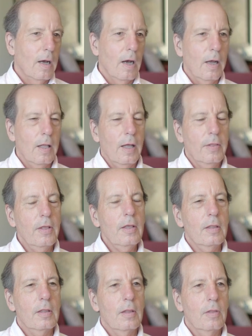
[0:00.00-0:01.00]
I
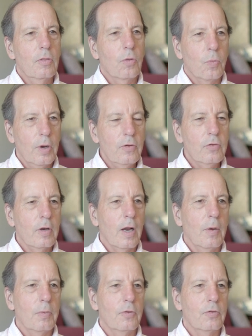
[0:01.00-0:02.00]
think the reason
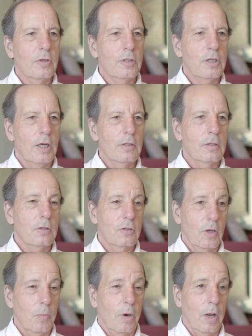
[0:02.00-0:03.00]
I would suggest that
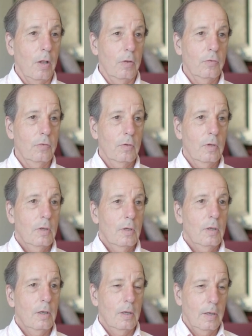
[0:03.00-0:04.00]
someone else
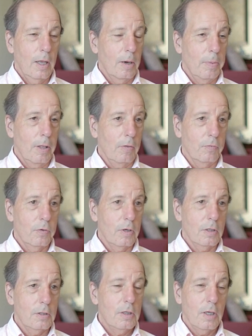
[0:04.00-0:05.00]
get a pellet
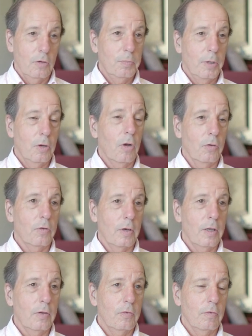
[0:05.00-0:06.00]
furnace is because it
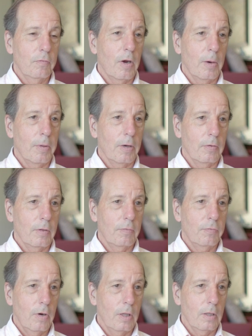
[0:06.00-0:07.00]
is environmentally
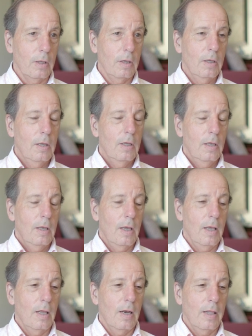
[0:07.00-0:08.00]
friendly.
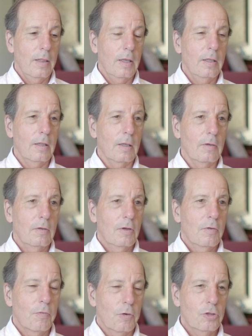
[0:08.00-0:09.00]
And I think the
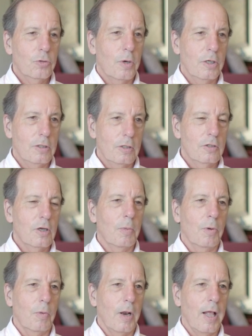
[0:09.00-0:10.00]
first question
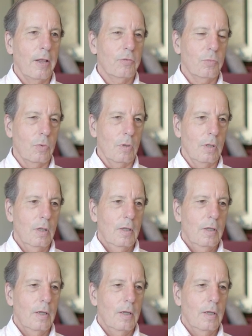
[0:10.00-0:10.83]
someone would ask, well,